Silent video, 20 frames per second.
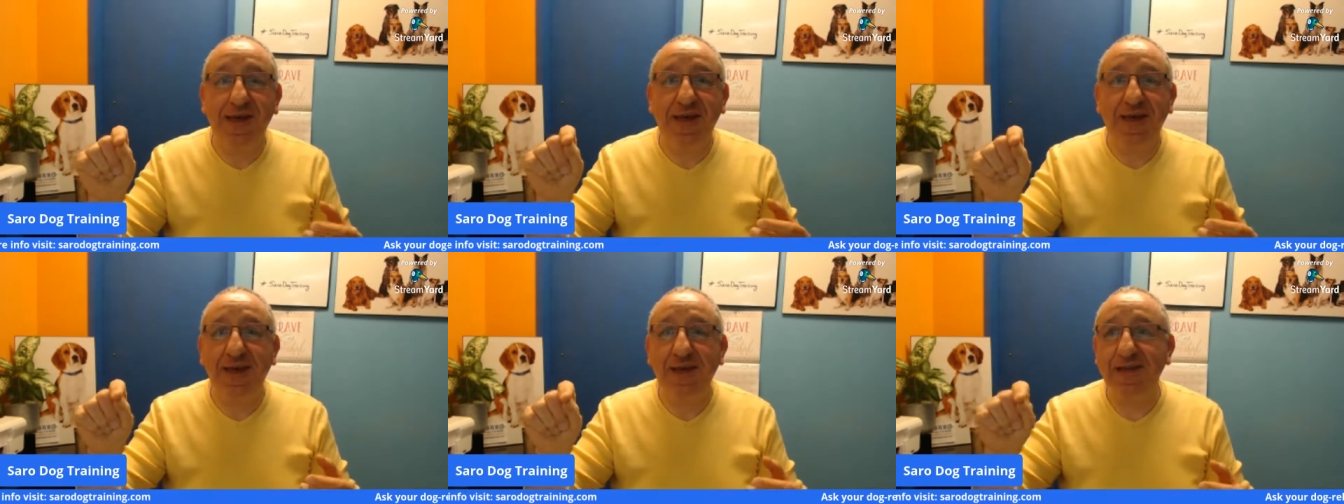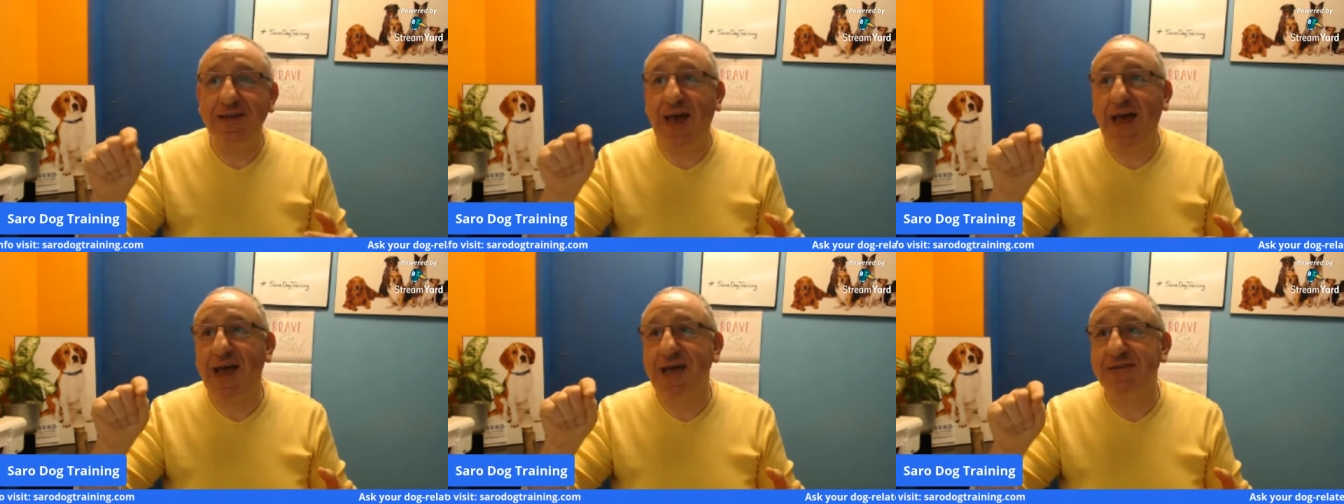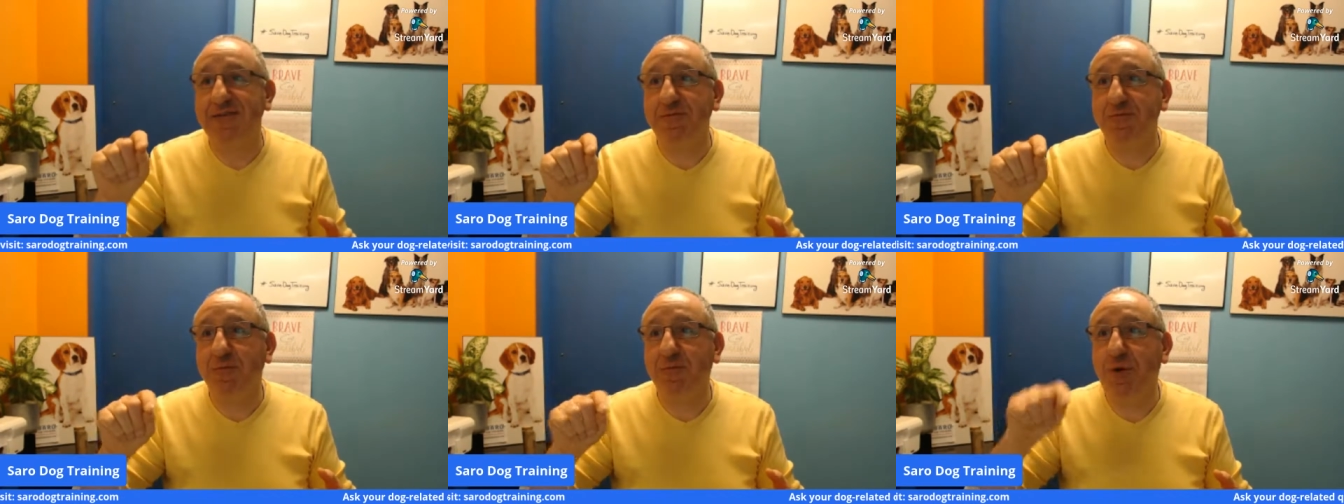It
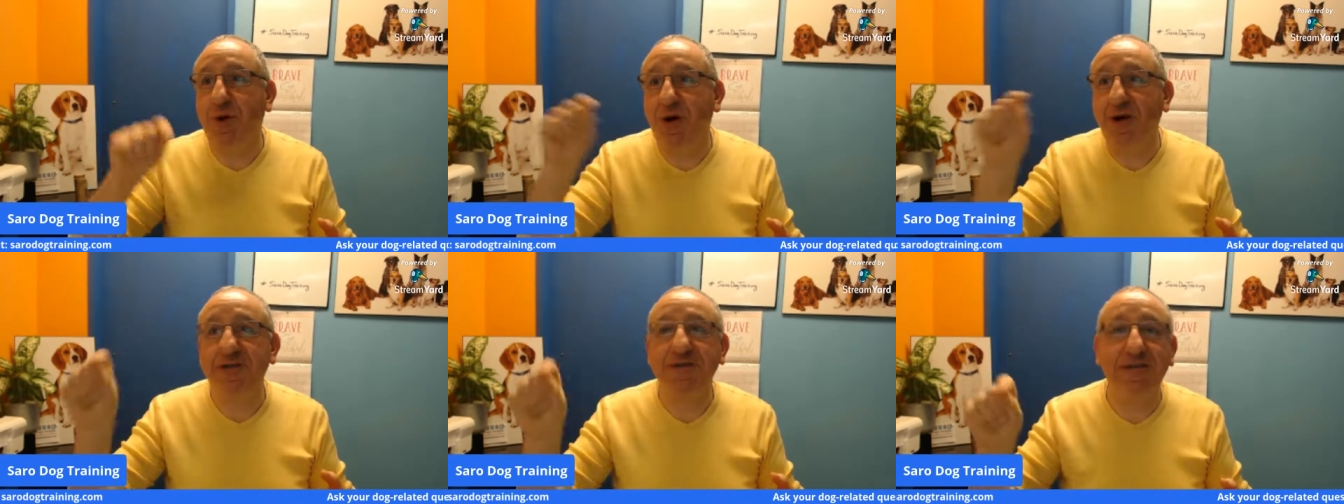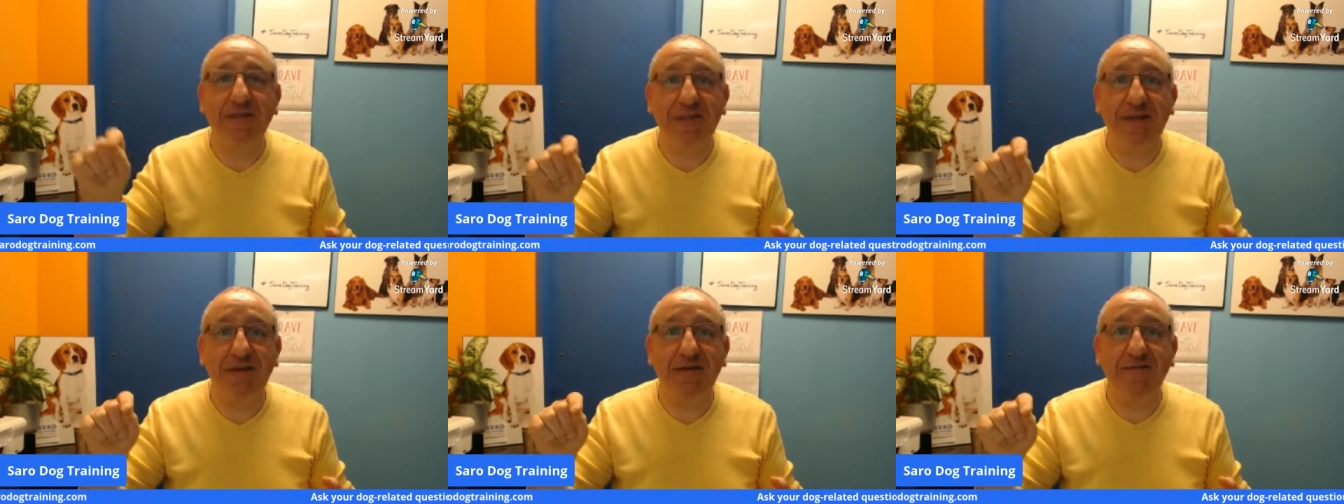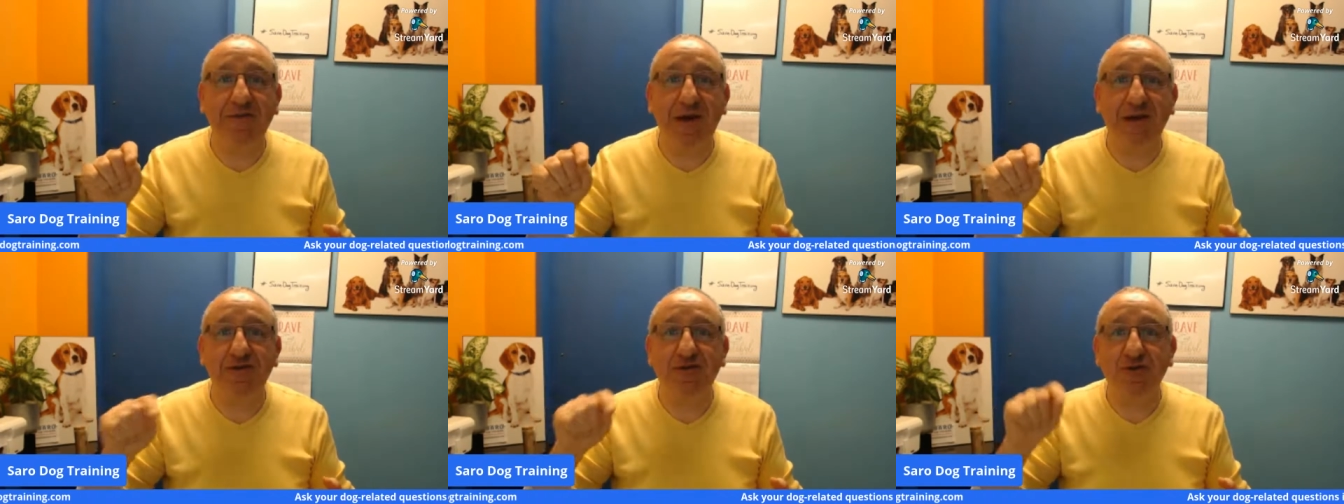has positive
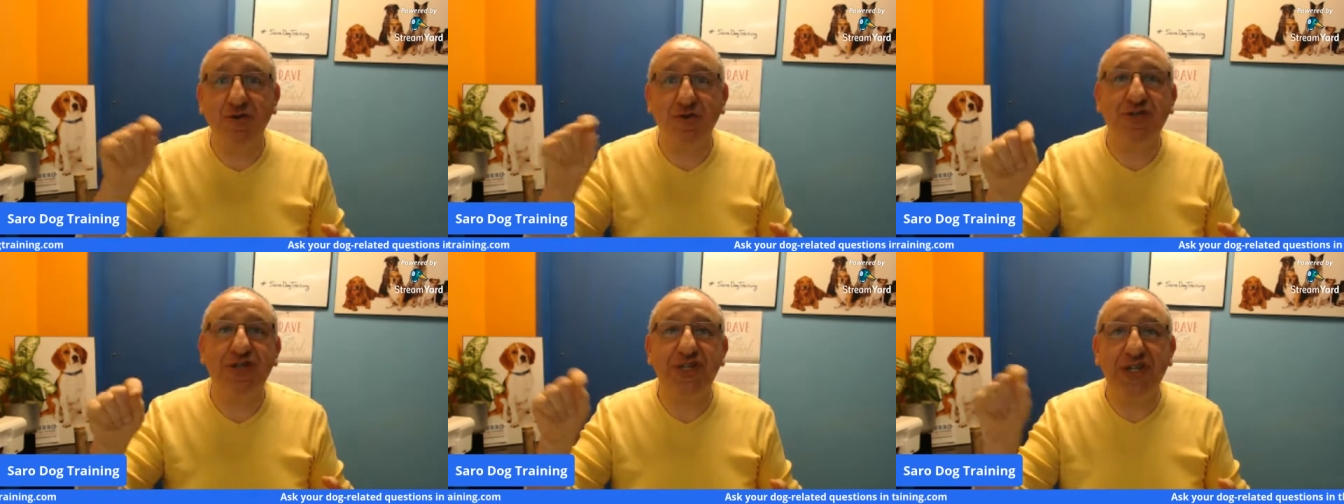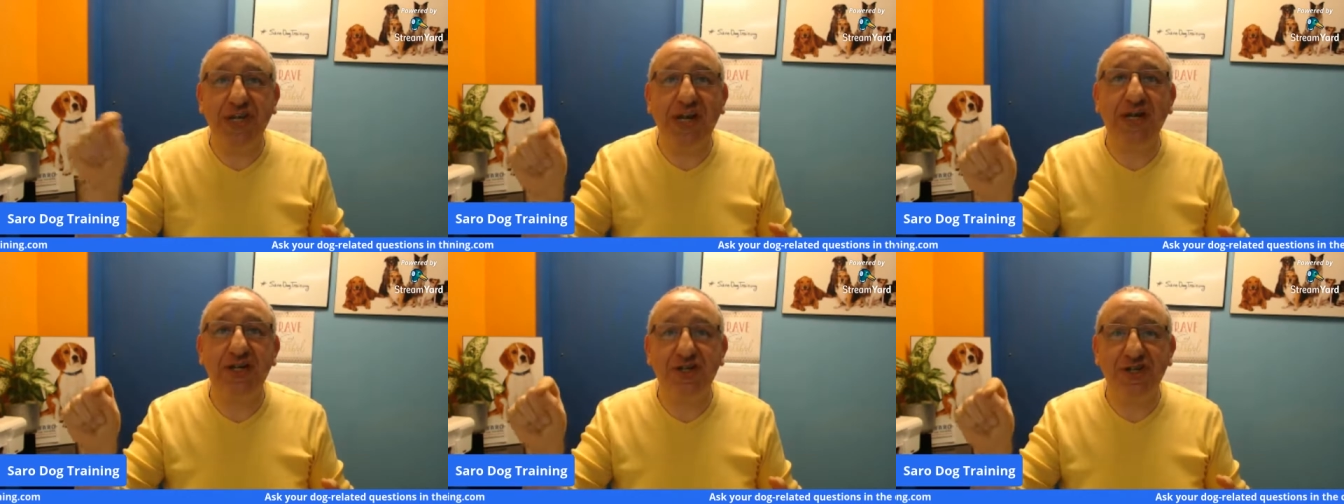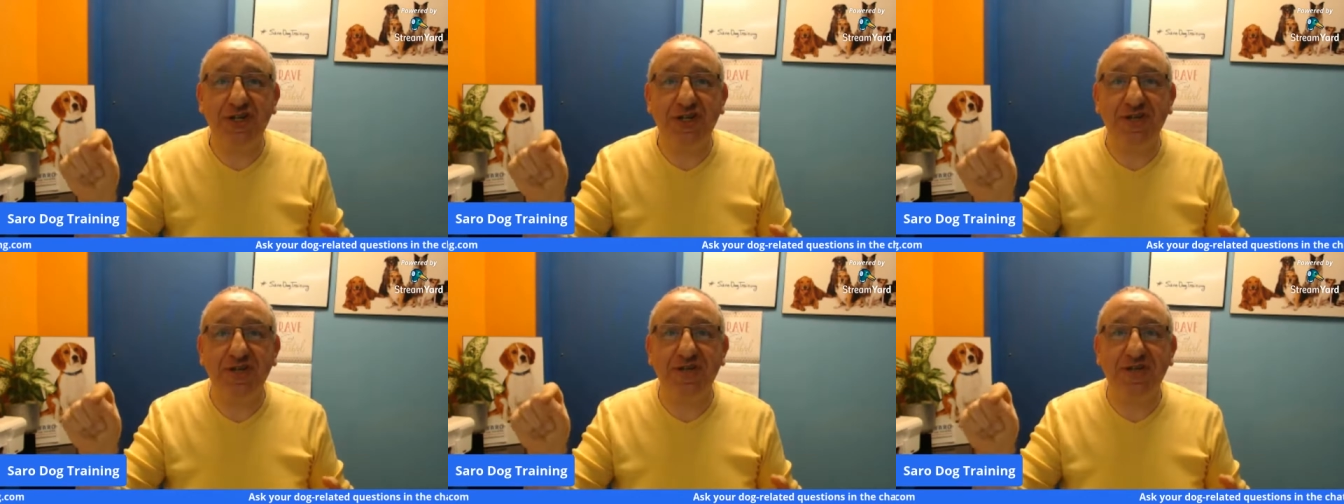
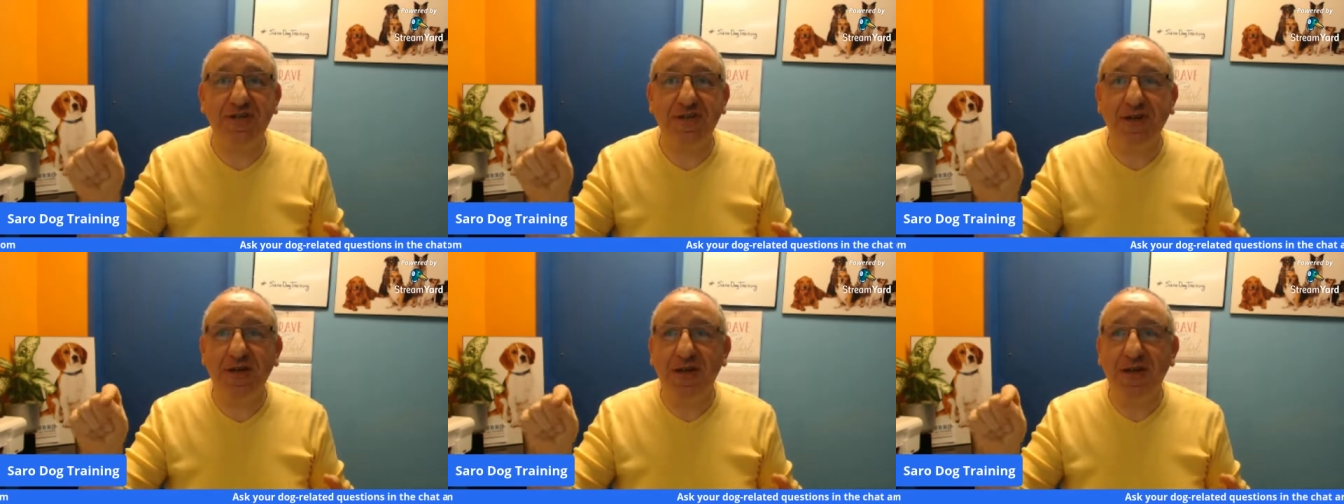associations